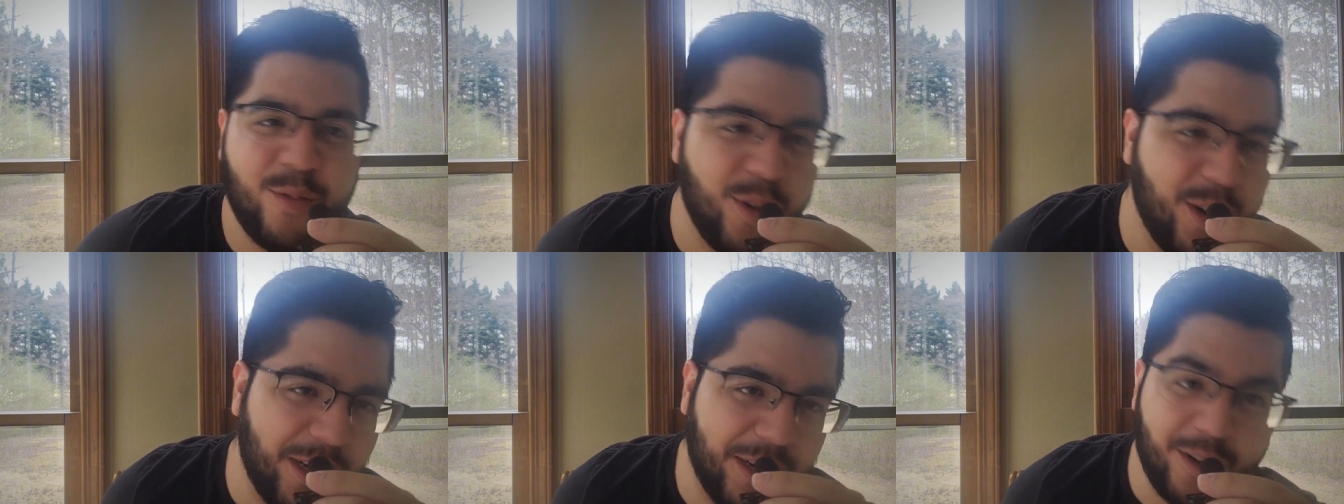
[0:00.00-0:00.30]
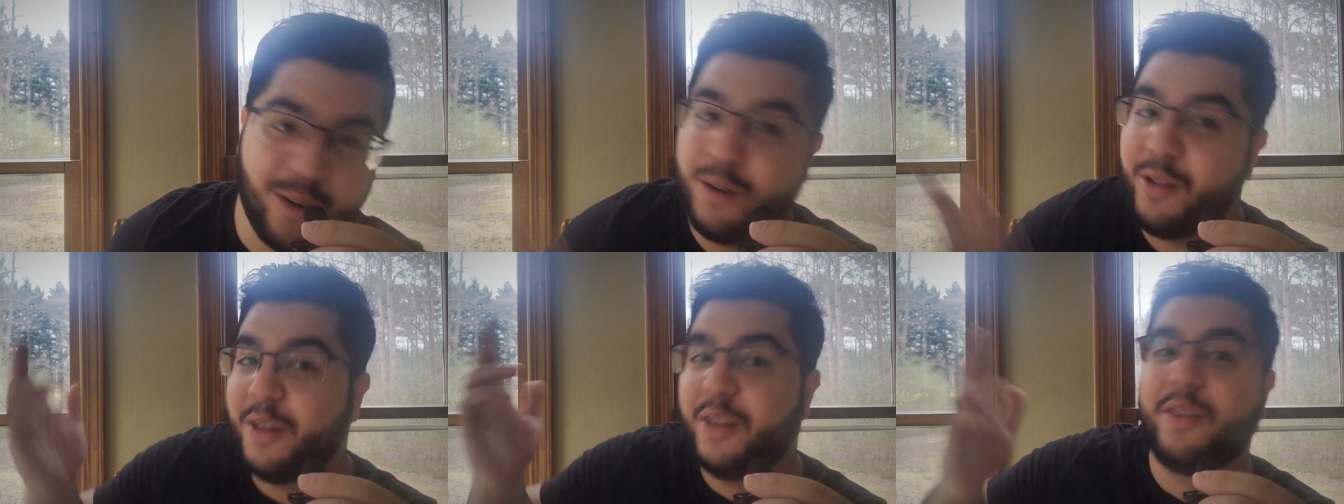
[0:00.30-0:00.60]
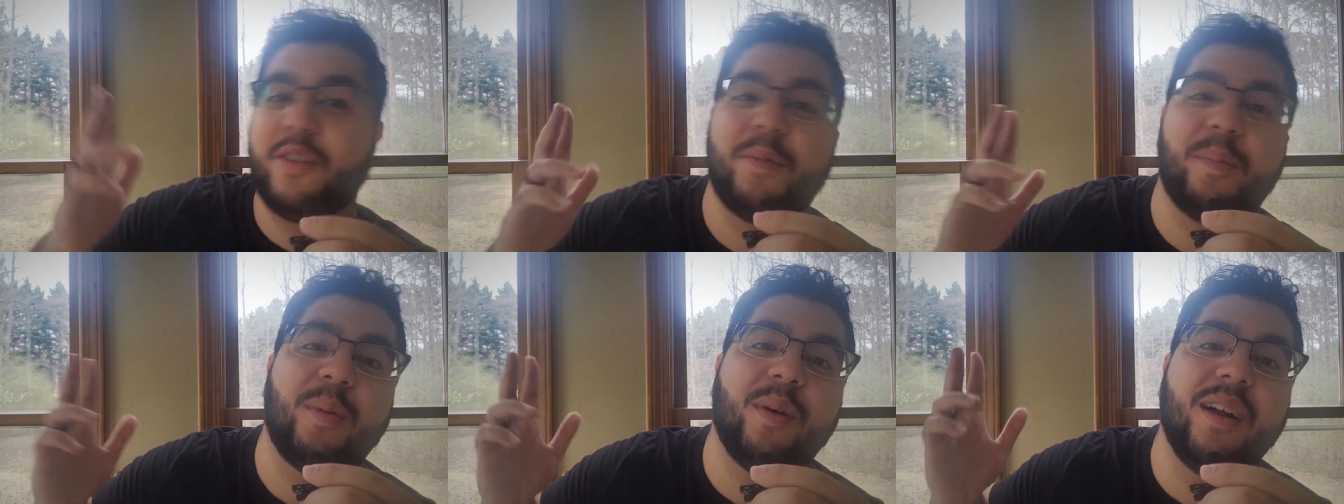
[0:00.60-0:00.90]
We're in an early
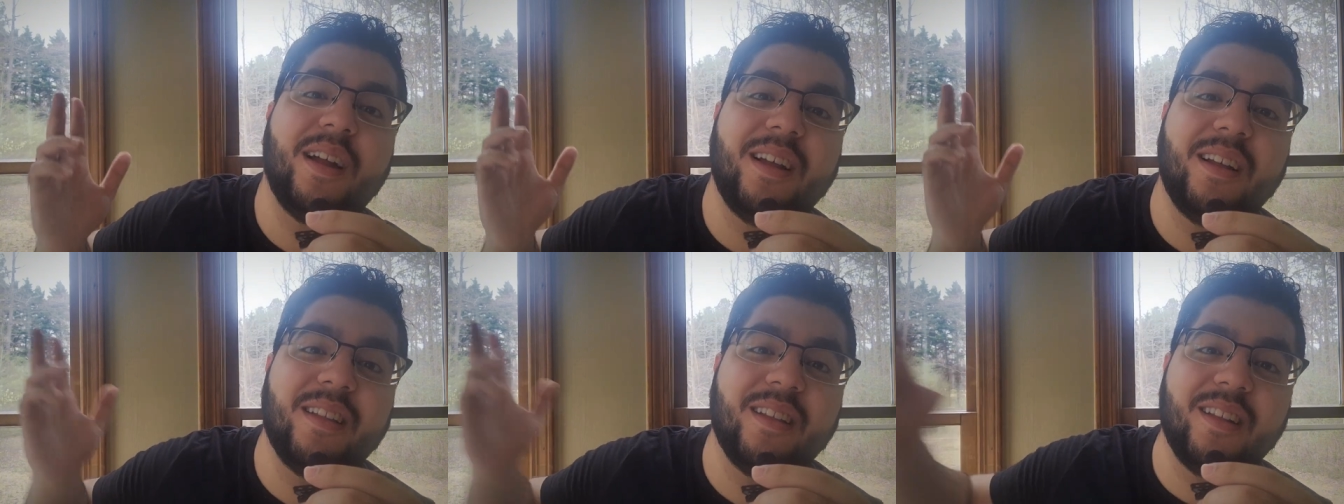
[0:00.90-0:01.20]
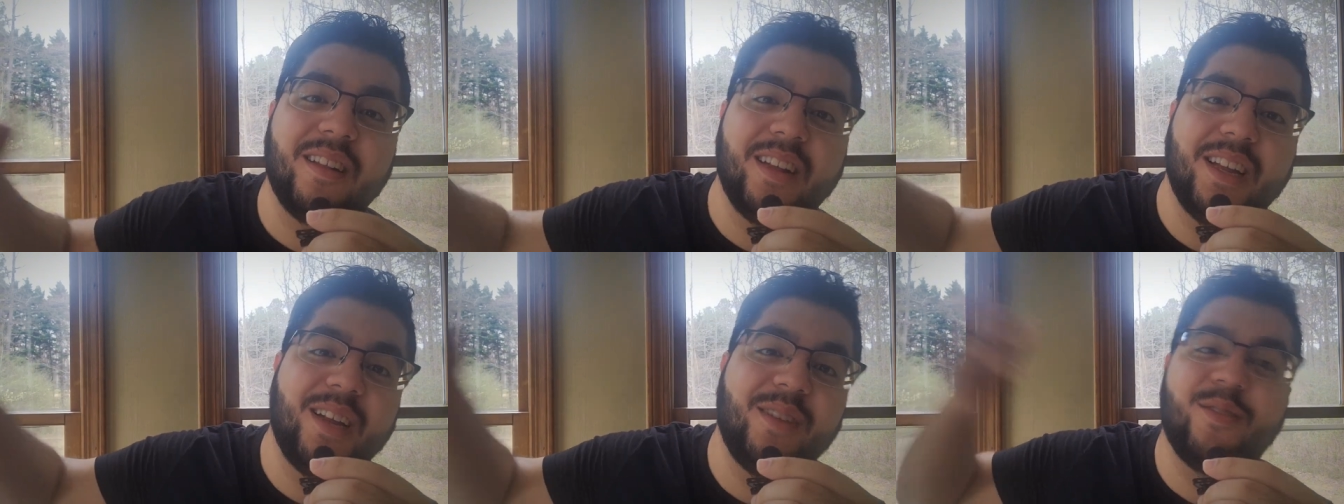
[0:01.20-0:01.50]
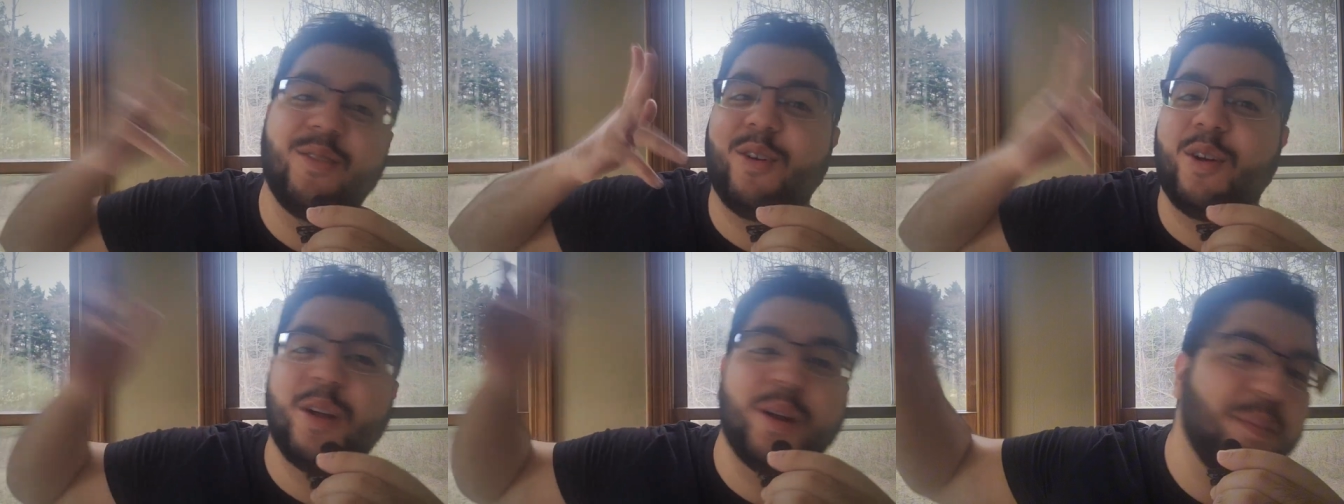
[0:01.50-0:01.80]
spring, the leaves
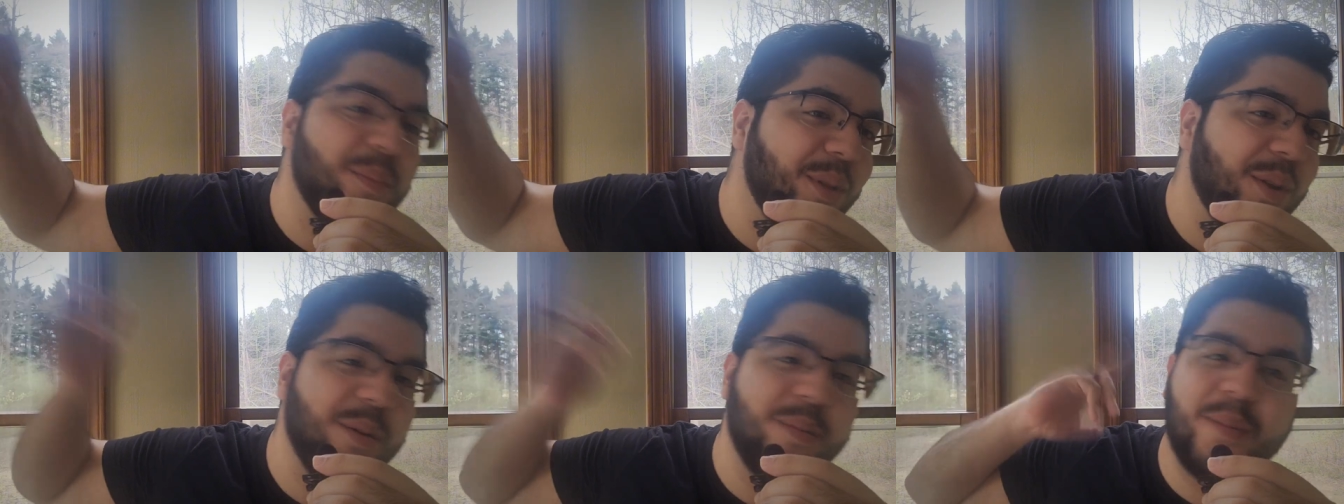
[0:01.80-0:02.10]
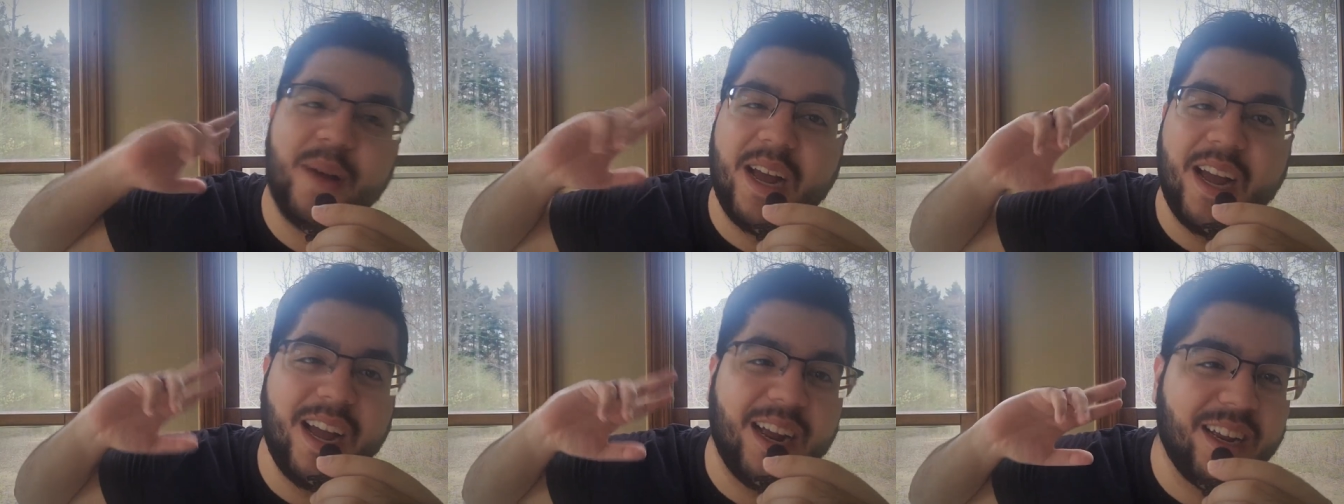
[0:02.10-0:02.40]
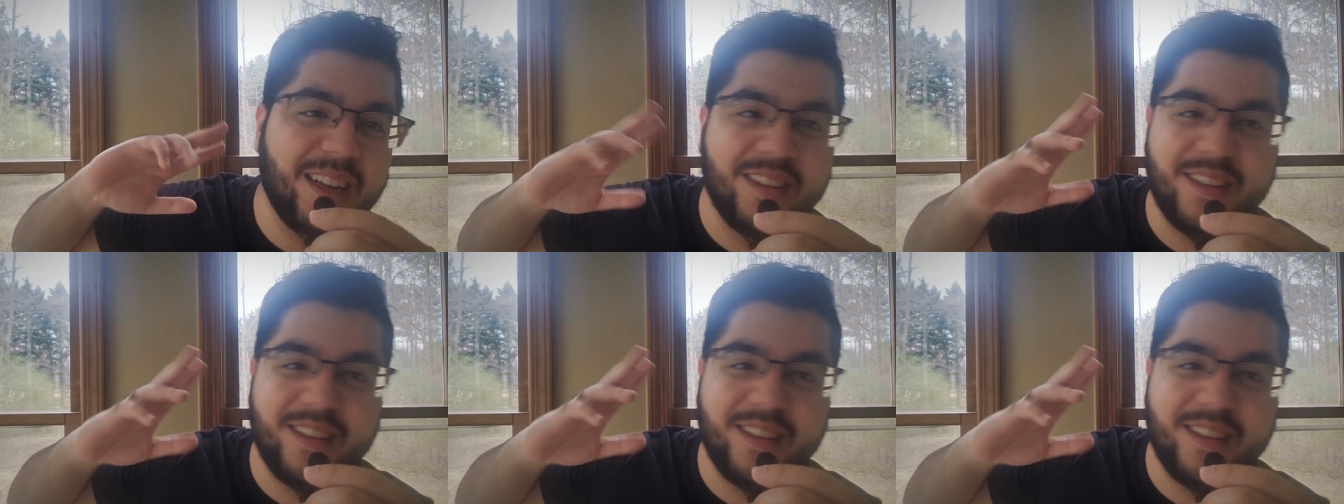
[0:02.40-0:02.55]
are going to bloom back.